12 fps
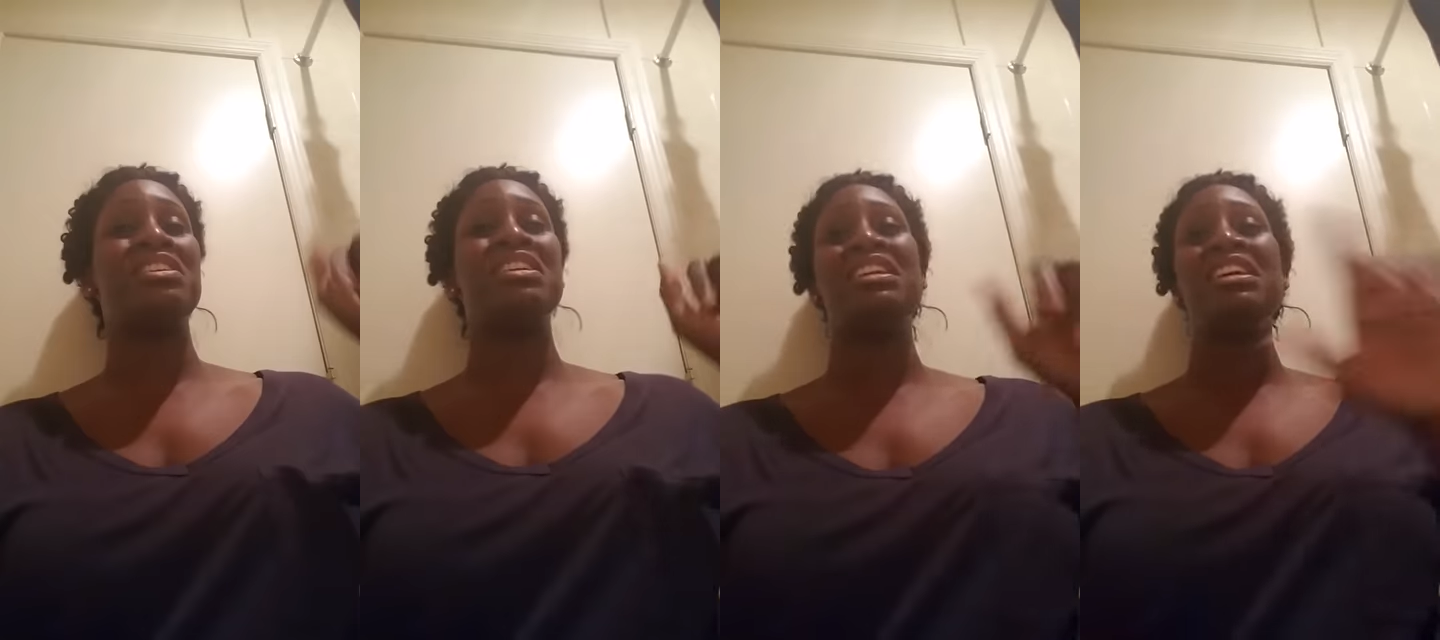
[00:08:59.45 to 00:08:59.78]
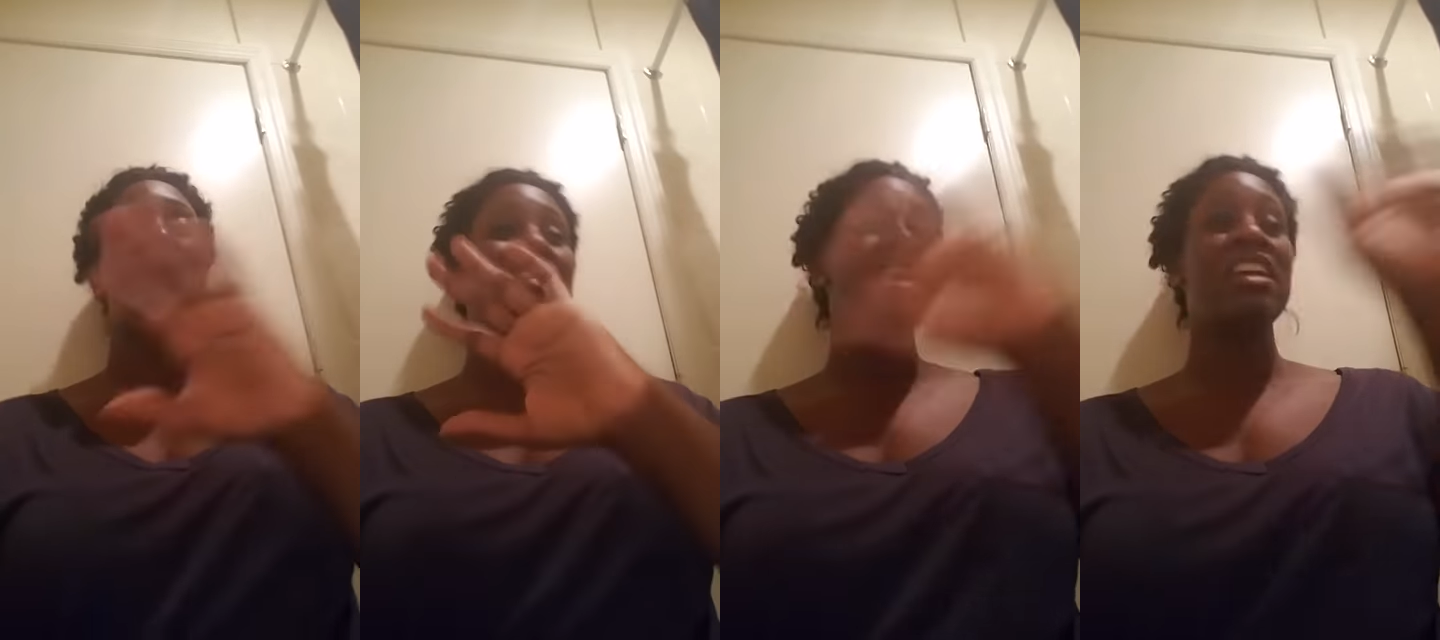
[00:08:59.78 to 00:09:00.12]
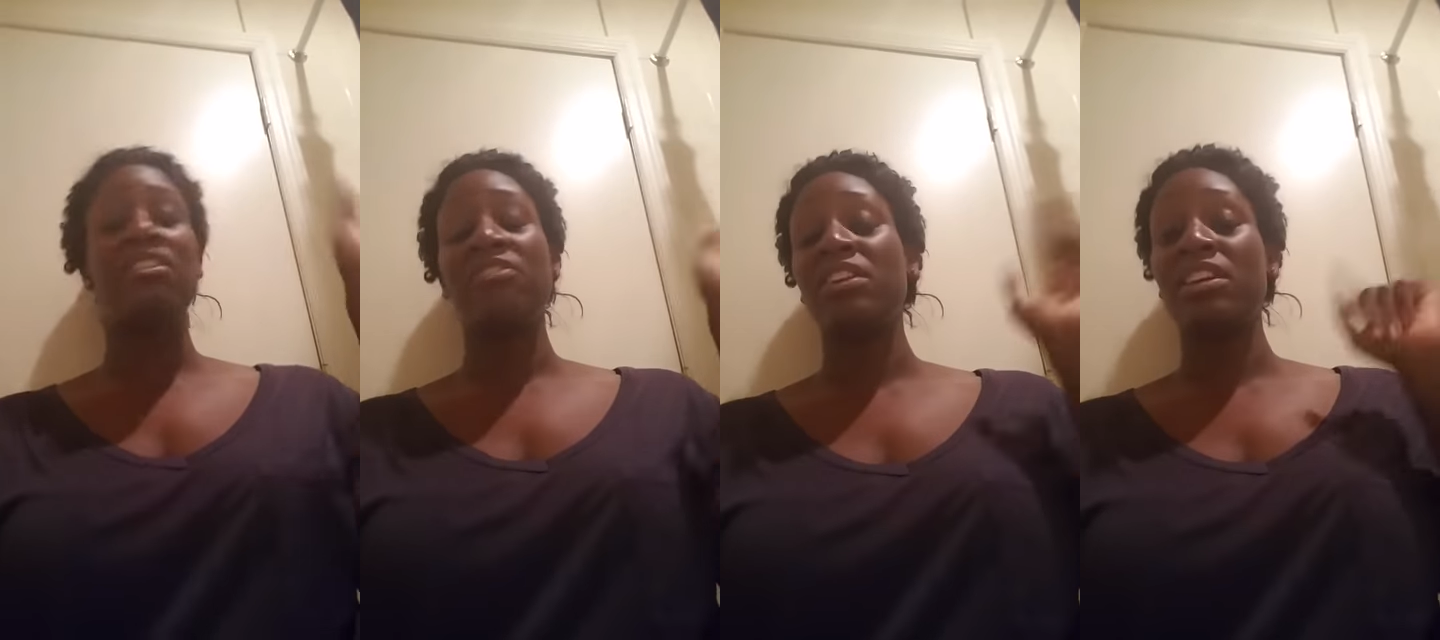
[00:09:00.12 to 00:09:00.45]
and that
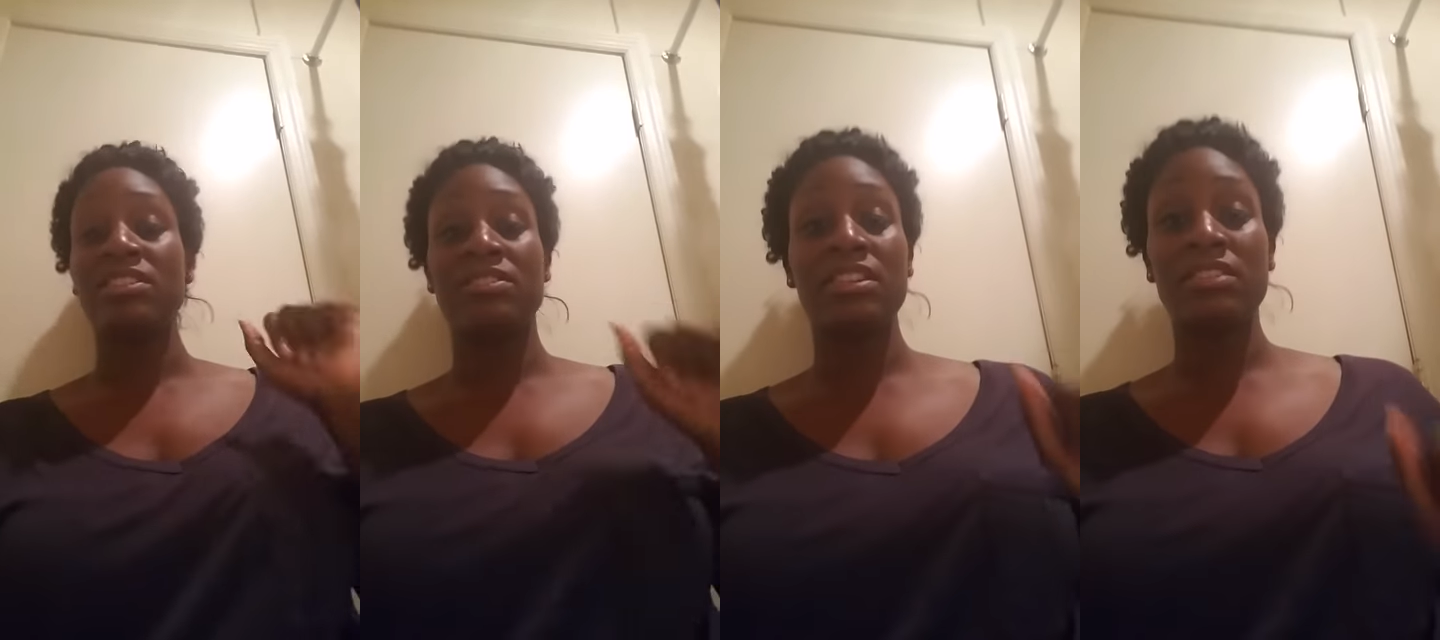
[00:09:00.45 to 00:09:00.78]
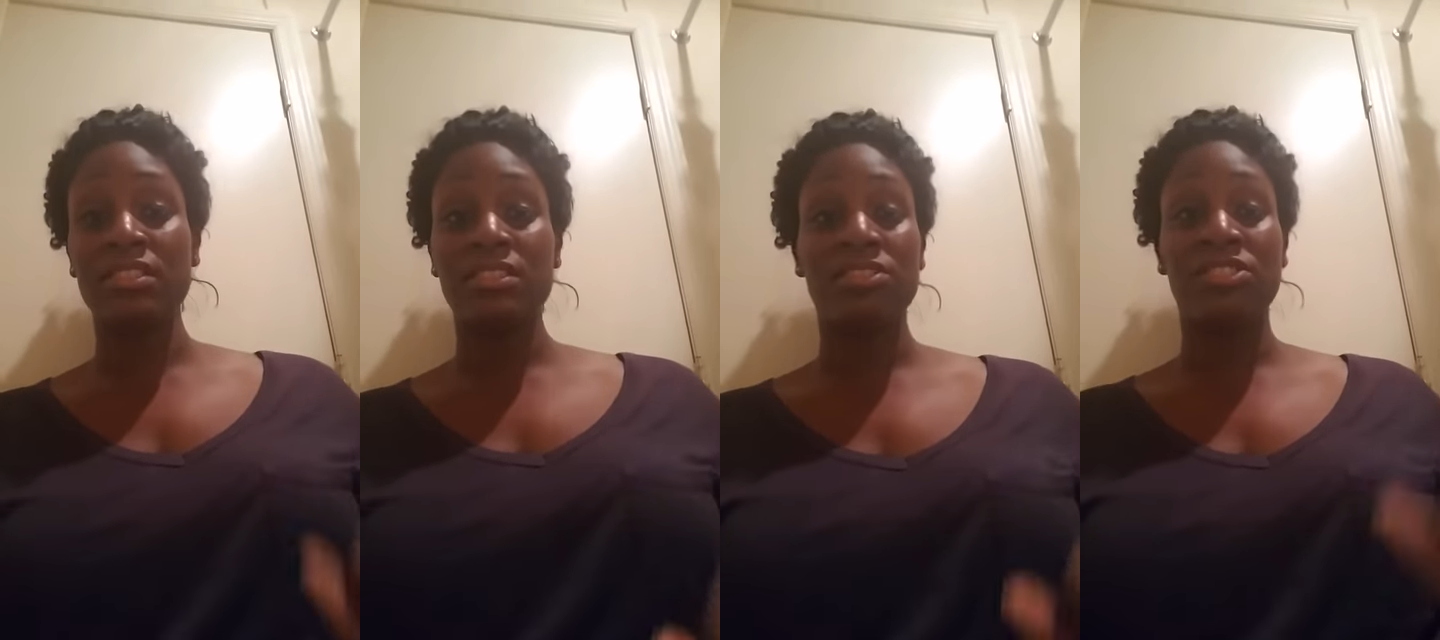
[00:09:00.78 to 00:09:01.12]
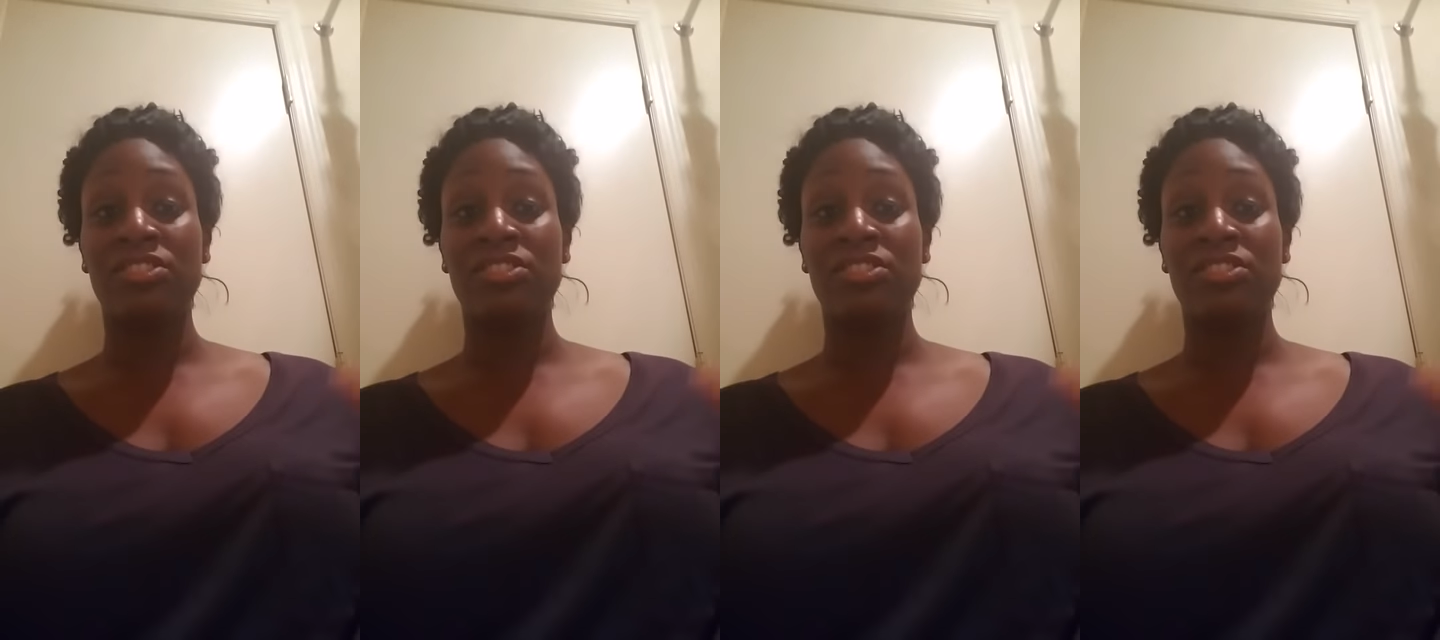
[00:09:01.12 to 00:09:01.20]
area is just,